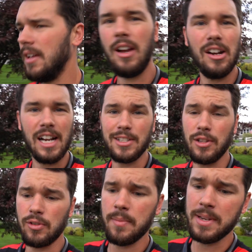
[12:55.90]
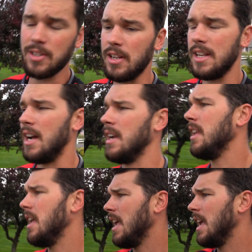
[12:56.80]
Alright guys, so the trimming is all done.
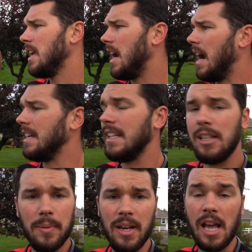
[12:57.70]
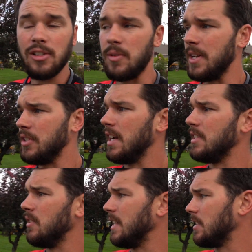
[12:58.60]
I did a little bit of hedge trimming, as you guys
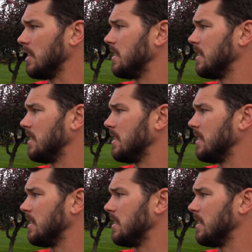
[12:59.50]
know, that's all